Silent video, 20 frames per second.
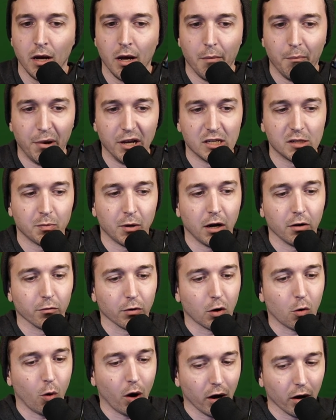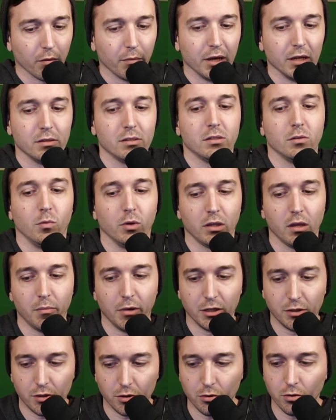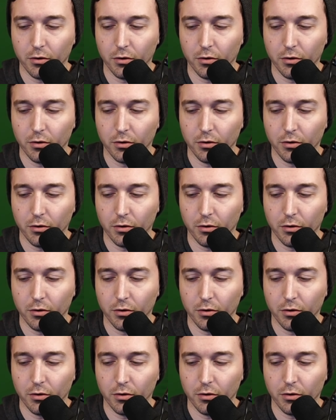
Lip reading: based upon requirements and what they may do.